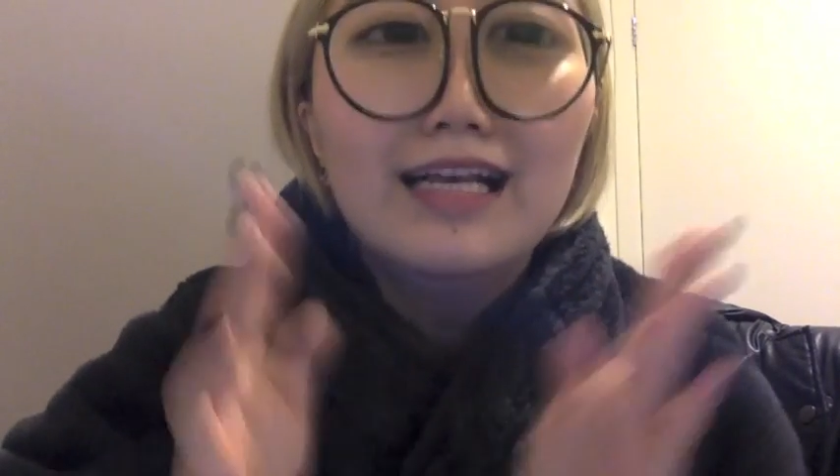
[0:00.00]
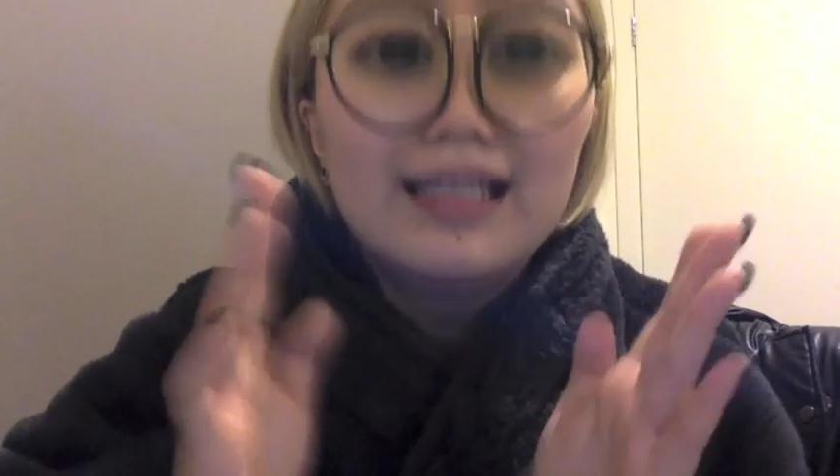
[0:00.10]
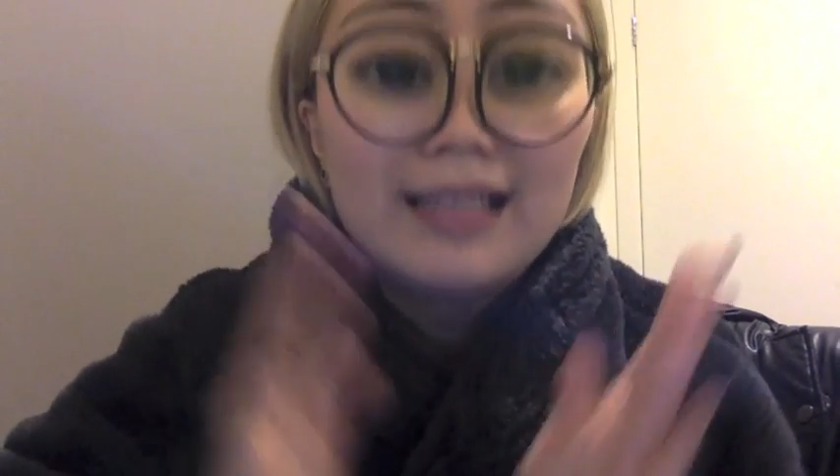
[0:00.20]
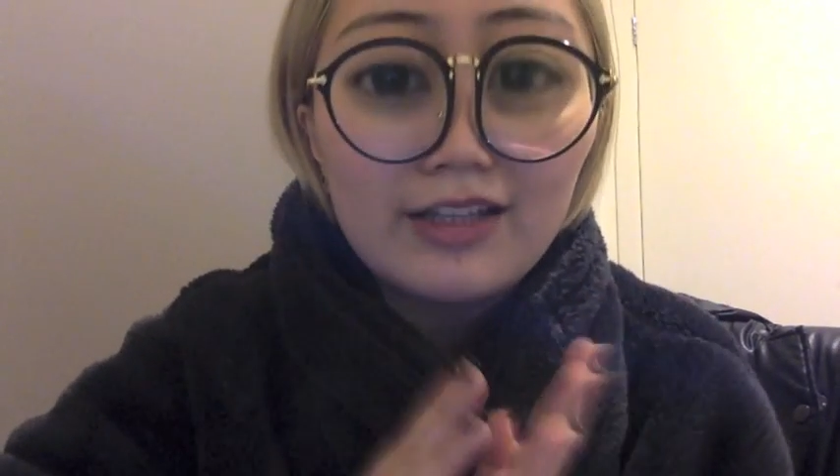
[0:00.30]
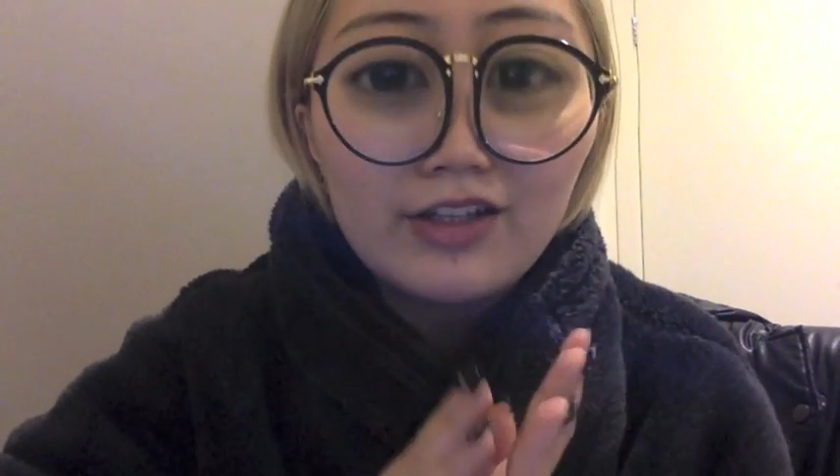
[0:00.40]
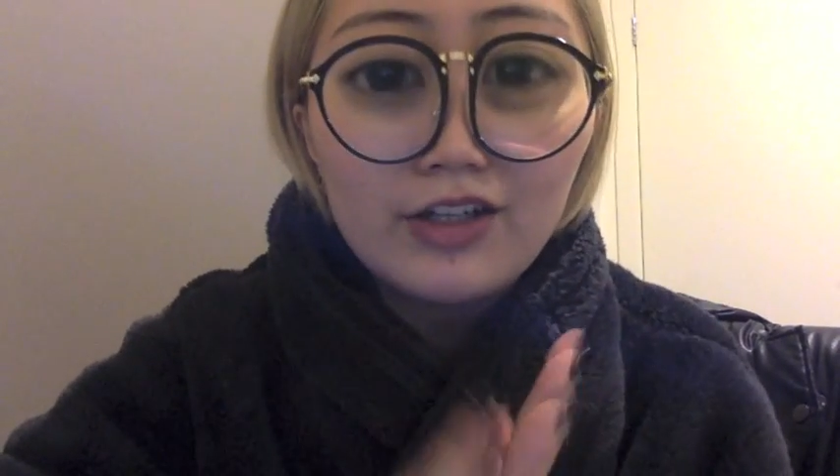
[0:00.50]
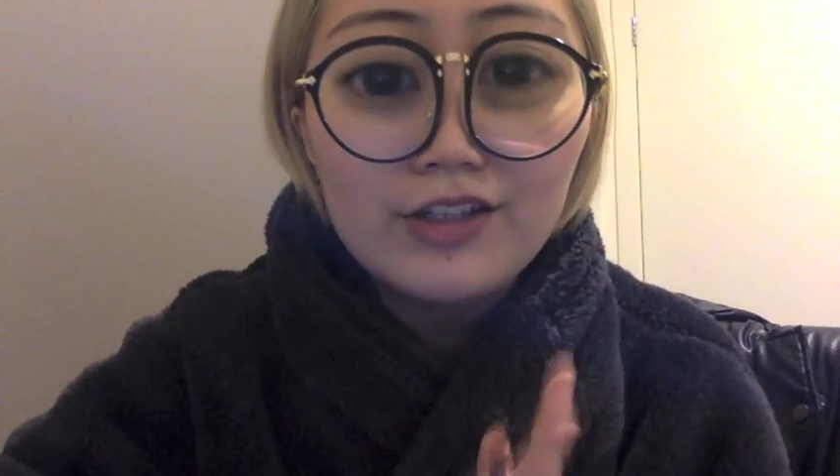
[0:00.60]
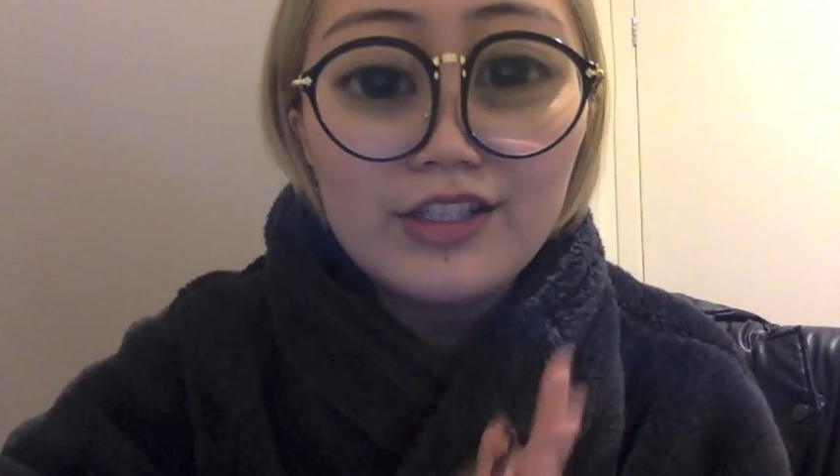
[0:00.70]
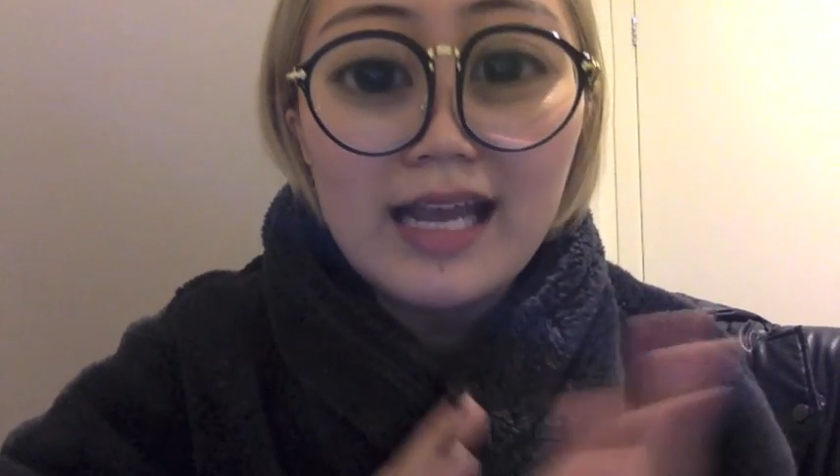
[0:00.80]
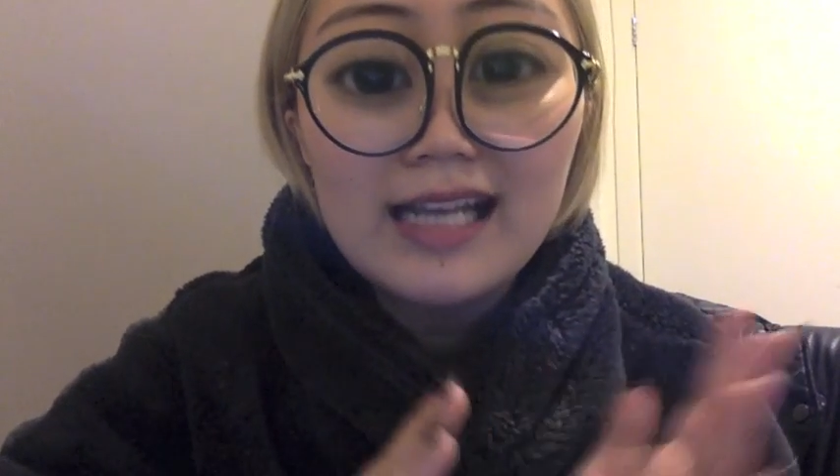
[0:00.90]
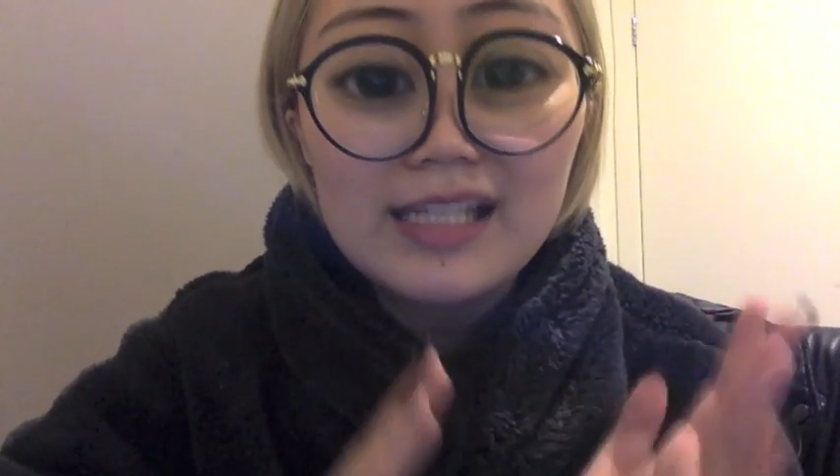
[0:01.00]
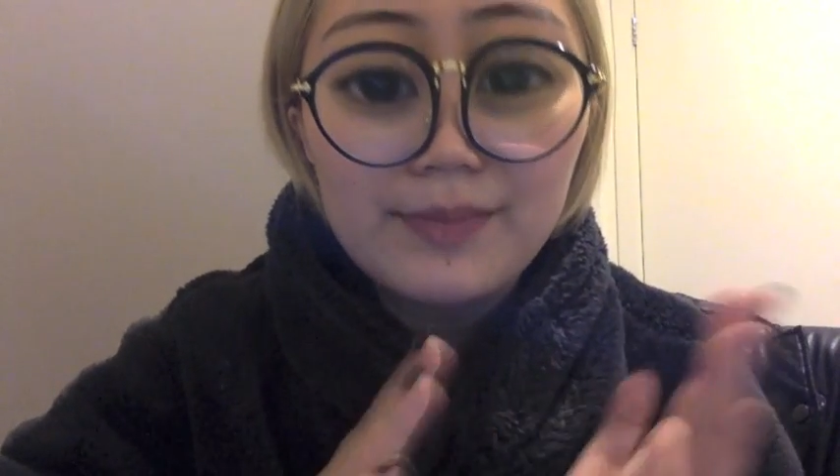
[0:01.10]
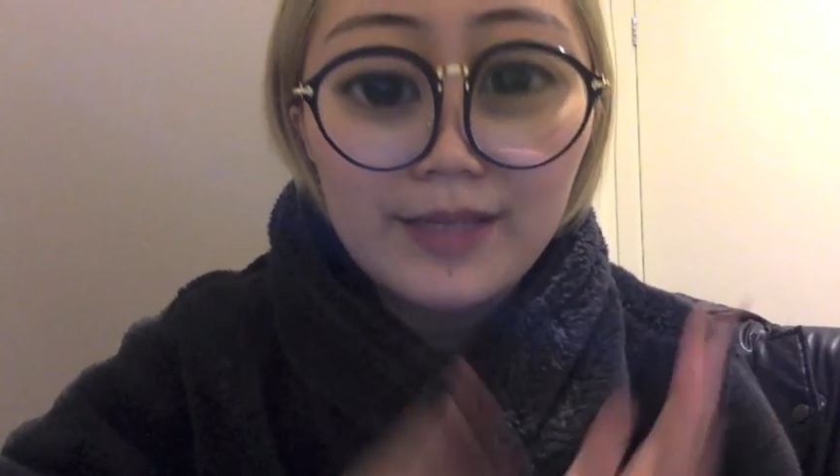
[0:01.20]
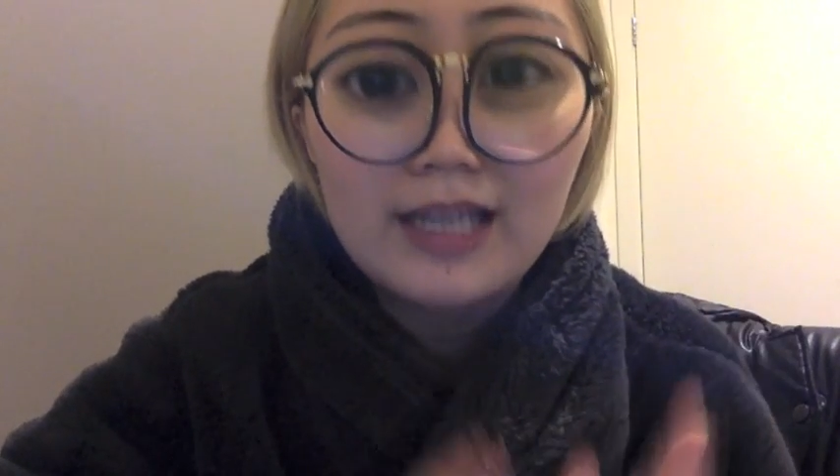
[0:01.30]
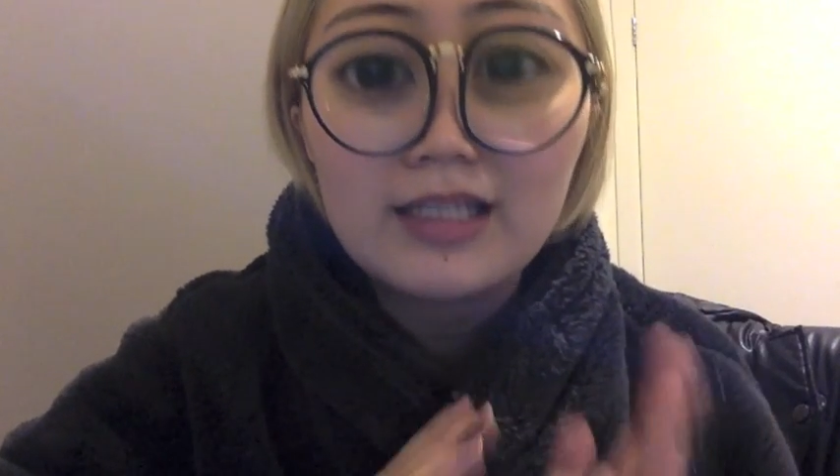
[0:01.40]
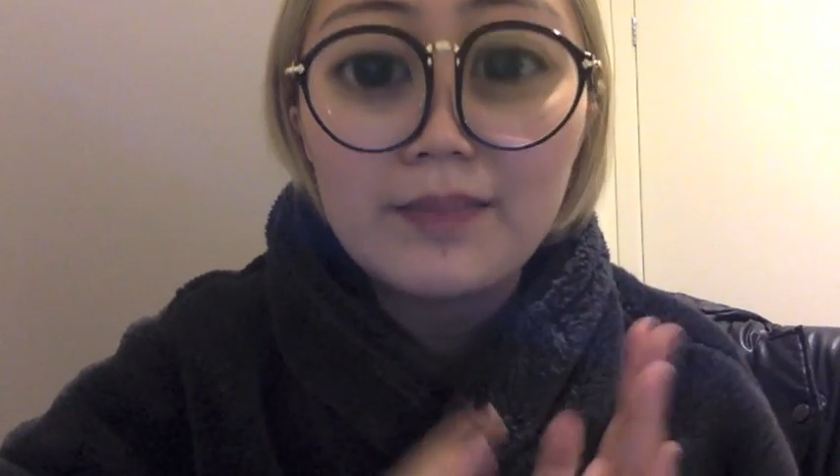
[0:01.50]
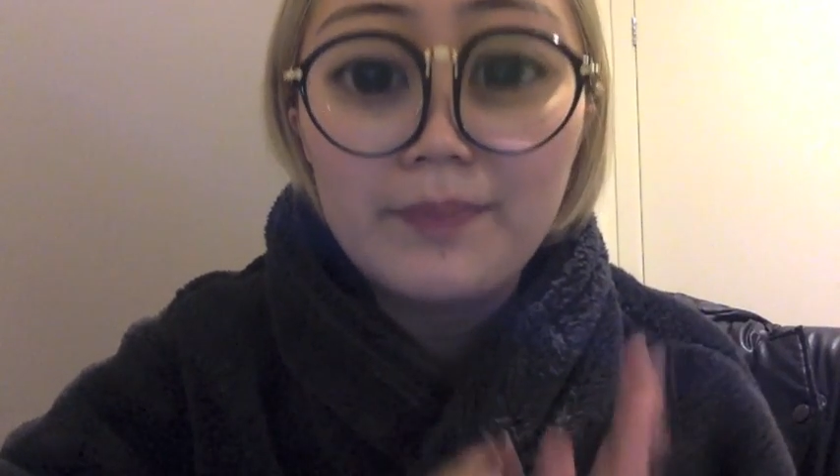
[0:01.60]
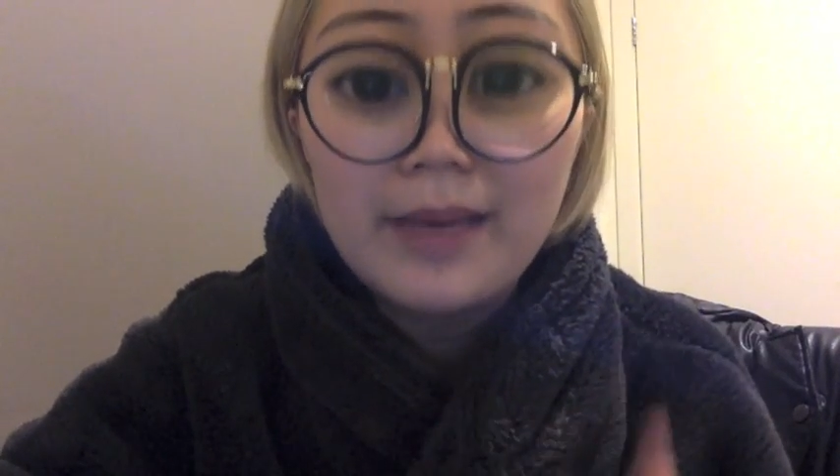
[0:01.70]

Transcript: technology has become a